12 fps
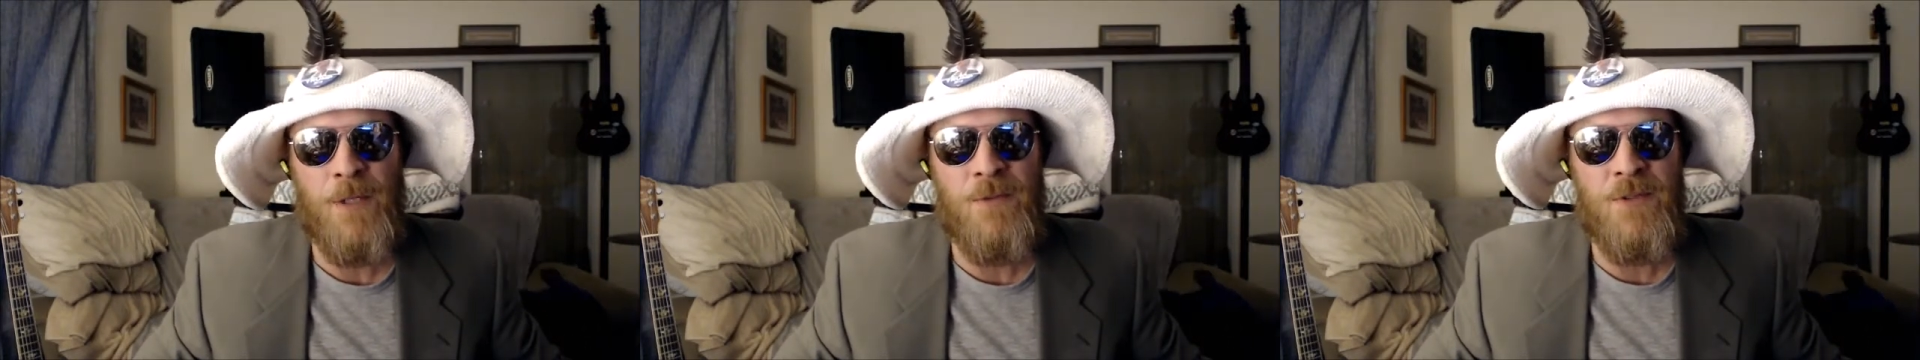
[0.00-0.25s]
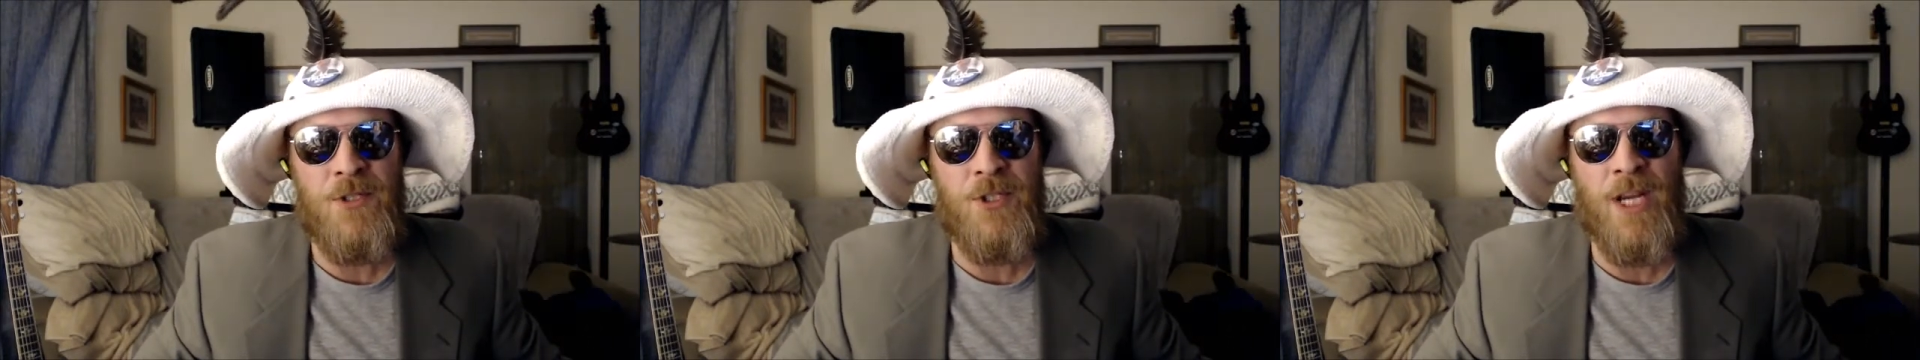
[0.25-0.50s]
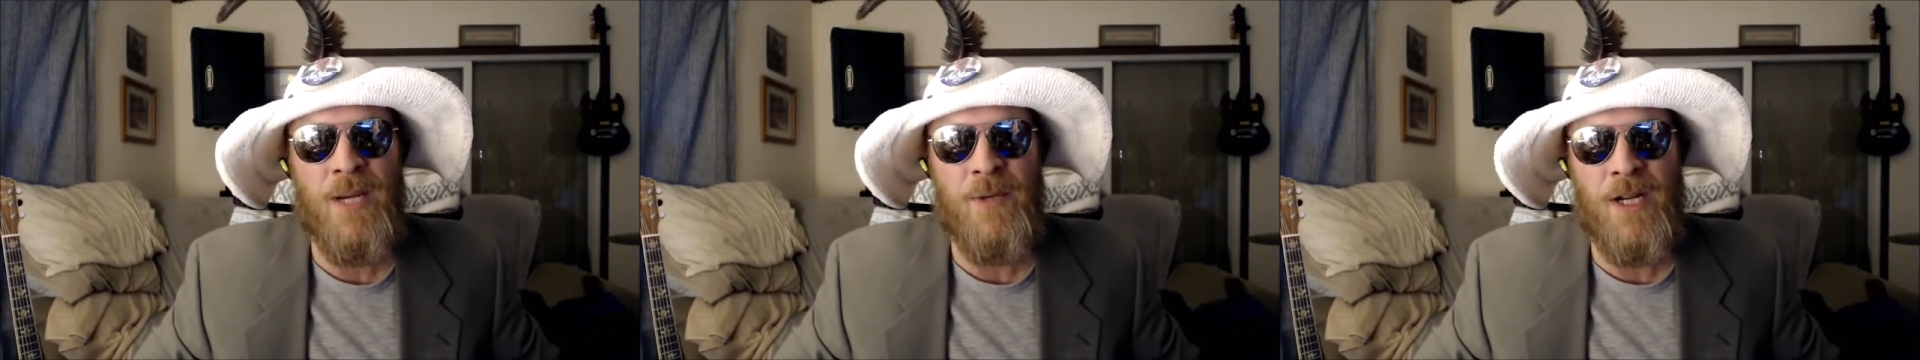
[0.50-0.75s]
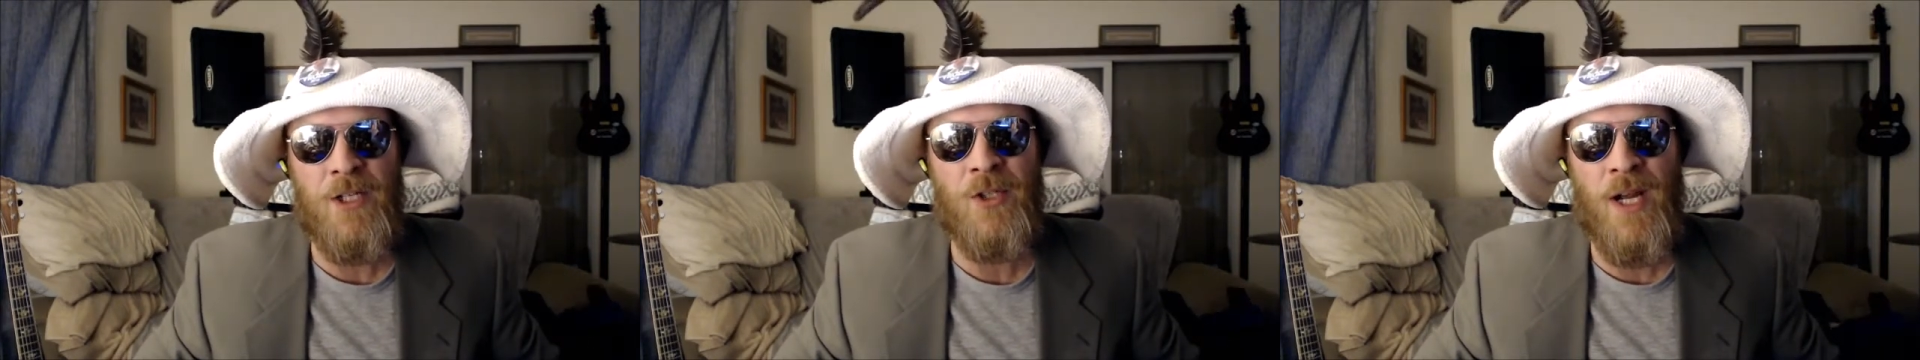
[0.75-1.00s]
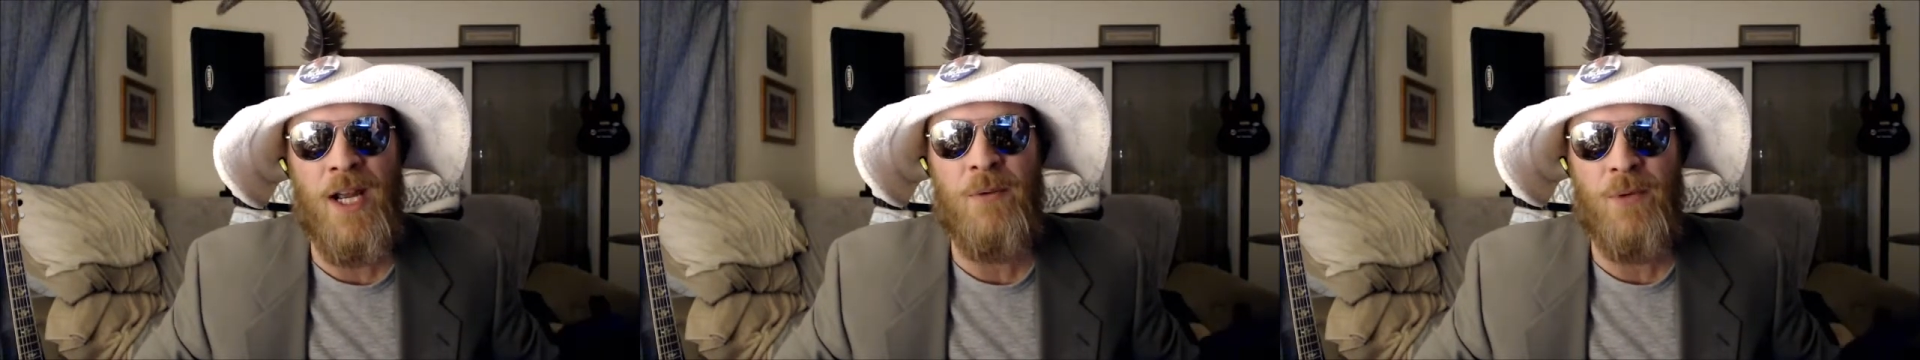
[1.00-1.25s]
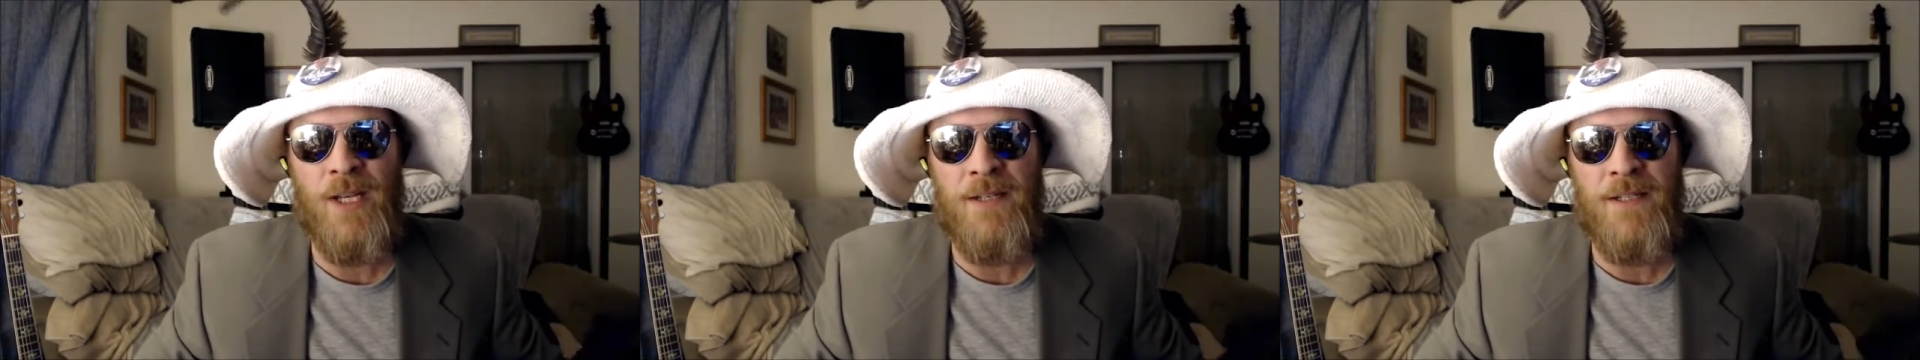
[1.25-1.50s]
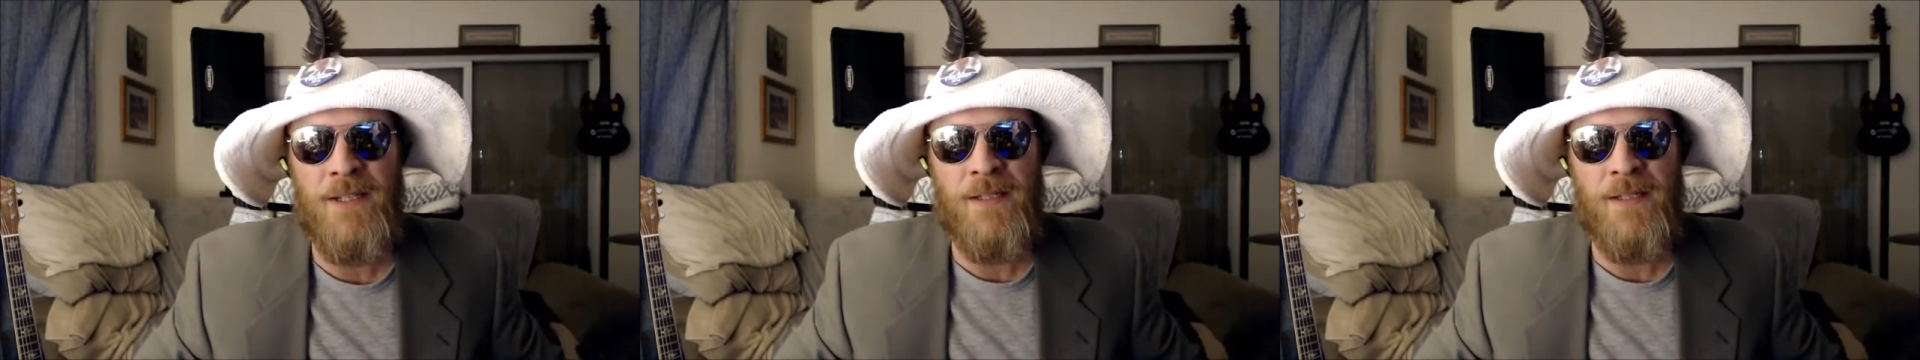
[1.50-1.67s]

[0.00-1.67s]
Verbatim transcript: It was a shame, and I cried when I did